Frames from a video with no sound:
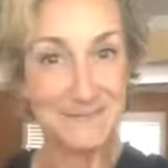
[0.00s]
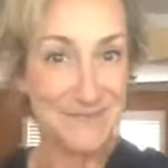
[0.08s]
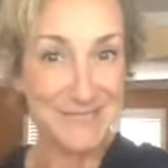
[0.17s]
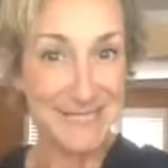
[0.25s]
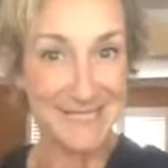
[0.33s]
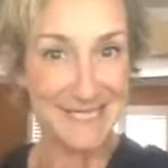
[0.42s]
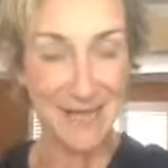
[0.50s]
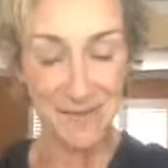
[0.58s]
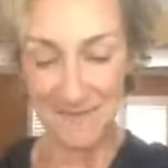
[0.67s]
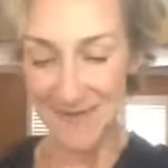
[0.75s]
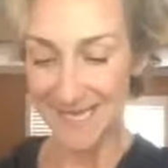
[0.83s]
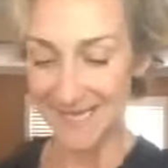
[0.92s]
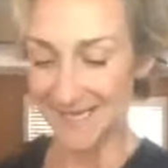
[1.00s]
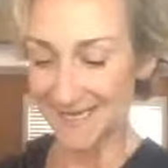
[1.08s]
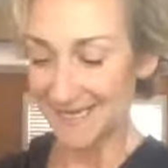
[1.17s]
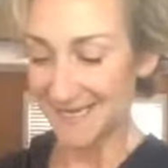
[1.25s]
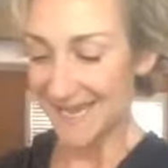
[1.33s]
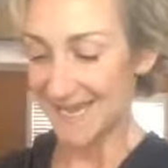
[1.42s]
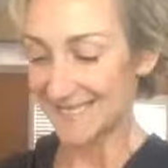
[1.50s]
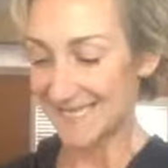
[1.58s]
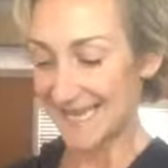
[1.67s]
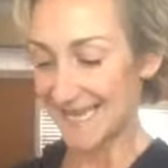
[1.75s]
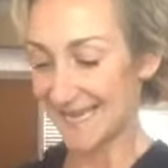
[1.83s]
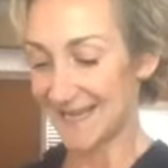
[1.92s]
This is how I make it. I
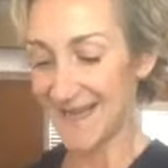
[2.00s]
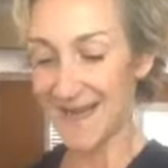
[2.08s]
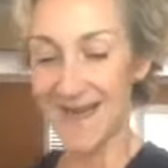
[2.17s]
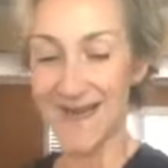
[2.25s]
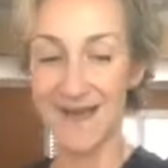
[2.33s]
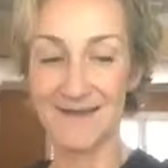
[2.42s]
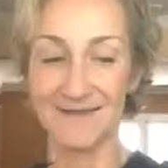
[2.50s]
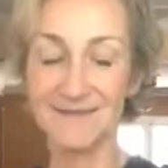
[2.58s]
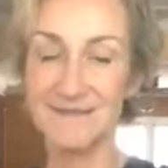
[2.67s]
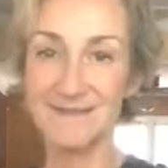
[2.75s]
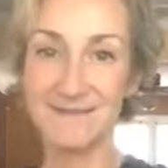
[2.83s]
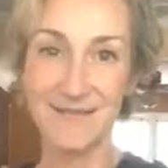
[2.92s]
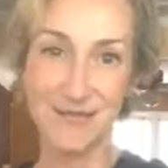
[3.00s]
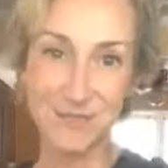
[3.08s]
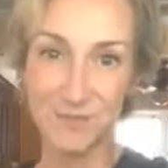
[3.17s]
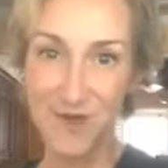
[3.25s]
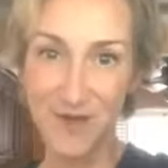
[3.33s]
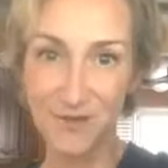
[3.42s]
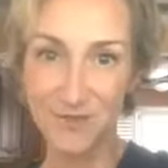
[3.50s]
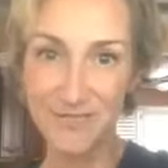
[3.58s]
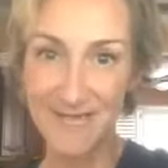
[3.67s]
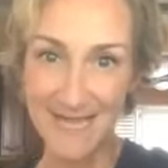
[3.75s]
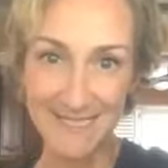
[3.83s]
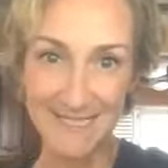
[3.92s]
take Dr. Bronner's
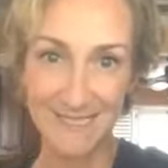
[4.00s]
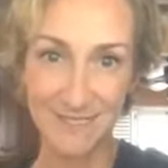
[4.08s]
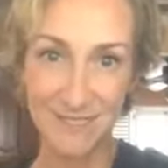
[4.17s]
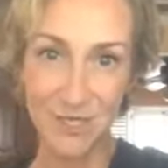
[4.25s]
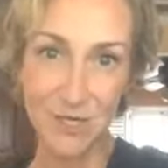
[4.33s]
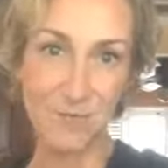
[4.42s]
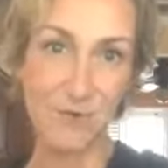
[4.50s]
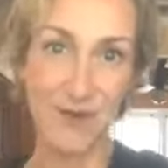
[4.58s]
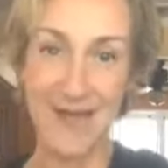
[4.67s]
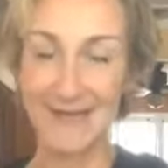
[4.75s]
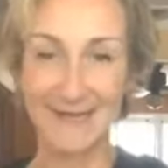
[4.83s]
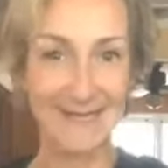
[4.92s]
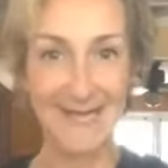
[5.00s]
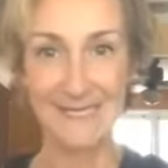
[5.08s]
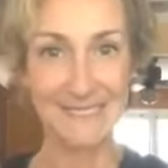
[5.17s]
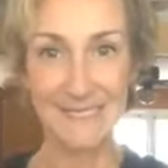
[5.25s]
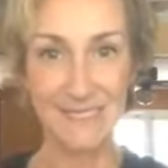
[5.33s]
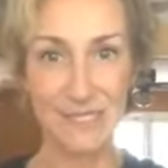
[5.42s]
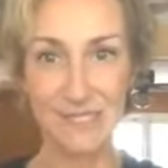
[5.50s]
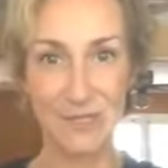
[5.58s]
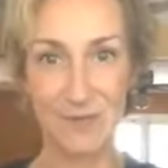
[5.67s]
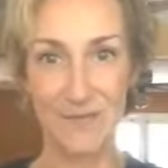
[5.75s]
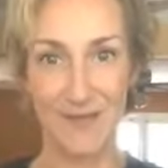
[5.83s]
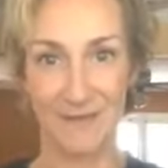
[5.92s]
Castile soap, or any Castile
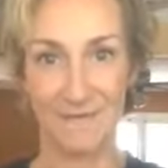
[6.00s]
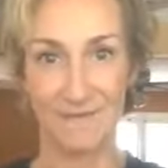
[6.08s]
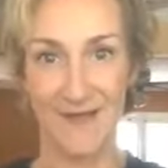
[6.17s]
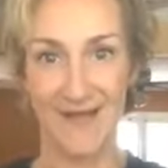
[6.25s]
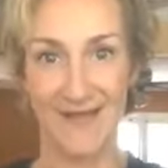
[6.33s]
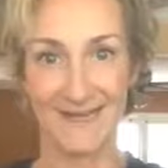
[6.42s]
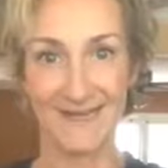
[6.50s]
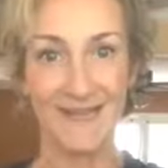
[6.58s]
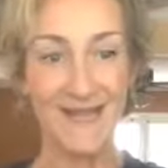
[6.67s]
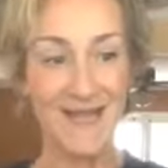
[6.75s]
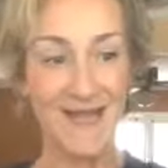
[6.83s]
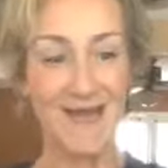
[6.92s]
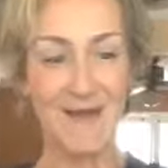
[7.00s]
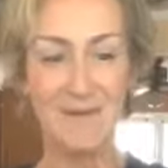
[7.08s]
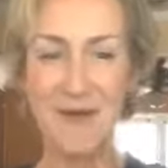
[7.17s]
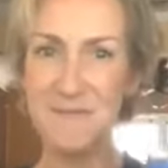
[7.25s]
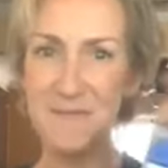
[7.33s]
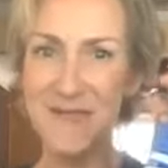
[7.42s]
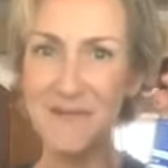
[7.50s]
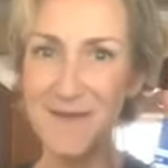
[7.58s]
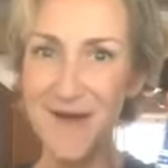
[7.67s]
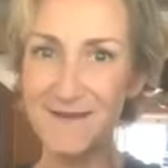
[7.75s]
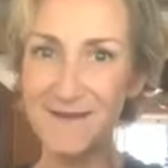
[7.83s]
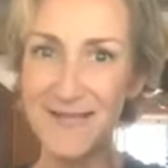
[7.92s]
soap that you find. A big
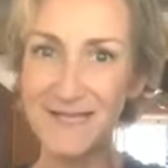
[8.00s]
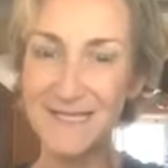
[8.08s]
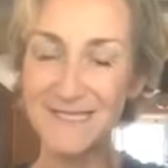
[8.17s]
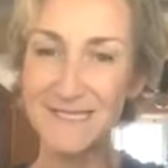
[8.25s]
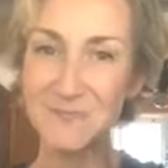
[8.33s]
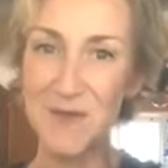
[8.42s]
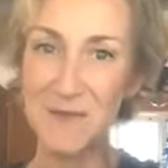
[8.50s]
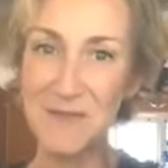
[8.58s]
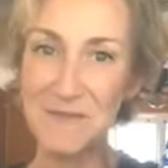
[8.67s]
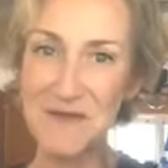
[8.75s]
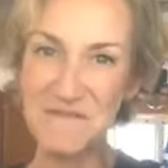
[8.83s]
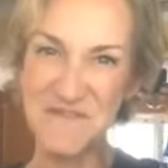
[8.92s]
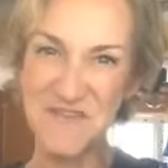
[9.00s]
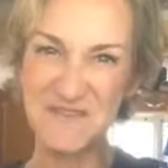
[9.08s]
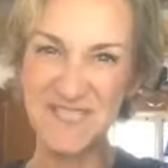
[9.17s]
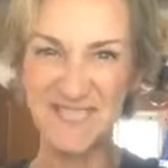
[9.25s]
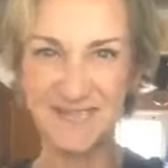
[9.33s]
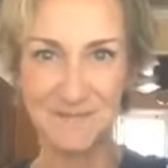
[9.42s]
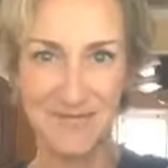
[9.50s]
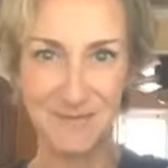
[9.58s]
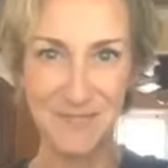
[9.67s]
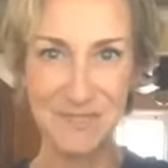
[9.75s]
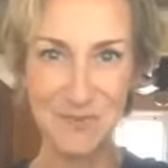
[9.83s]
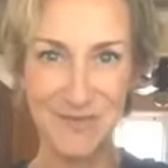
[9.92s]
bottle like this is probably about $15,
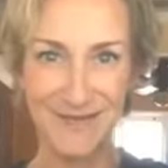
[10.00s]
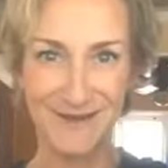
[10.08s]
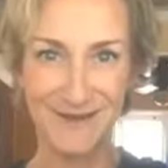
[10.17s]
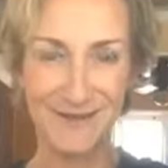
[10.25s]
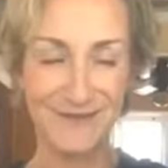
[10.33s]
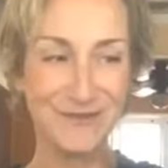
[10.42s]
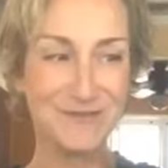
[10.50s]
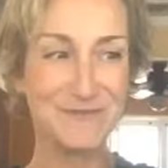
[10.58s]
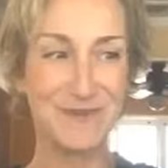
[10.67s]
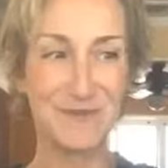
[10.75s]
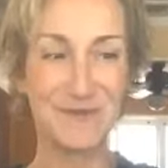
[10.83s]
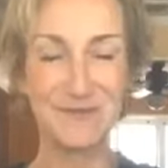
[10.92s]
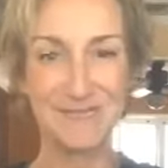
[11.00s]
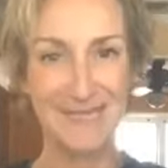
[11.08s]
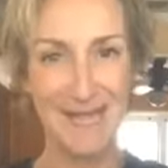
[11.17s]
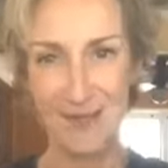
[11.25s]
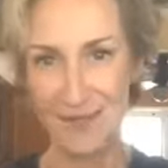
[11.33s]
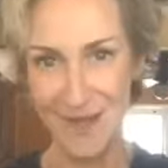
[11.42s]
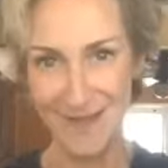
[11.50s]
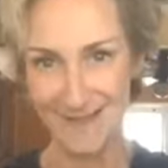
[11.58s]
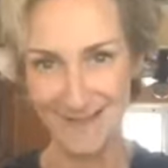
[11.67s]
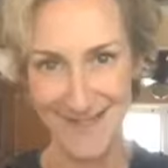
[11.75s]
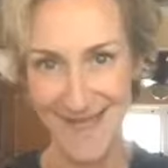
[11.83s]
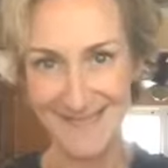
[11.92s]
maybe $20, but when you see how long it
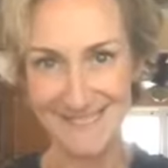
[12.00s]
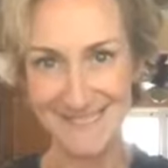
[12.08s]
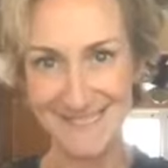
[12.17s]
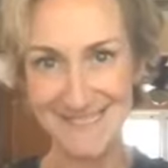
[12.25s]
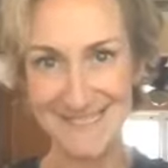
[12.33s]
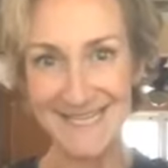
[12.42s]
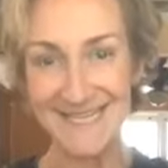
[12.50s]
lasts,